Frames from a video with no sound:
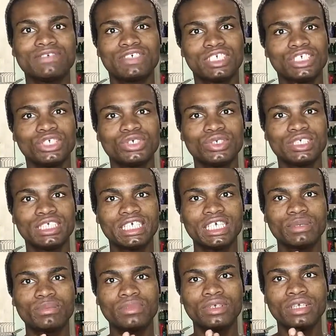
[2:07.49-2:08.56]
if she used
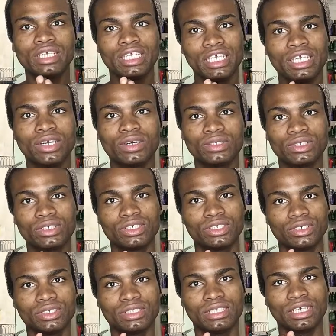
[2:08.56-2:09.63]
him, he also
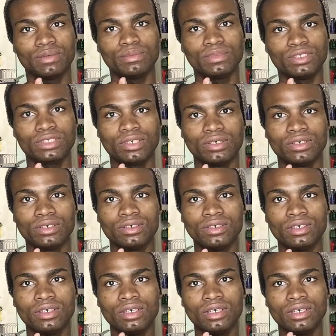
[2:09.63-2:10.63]
used them. So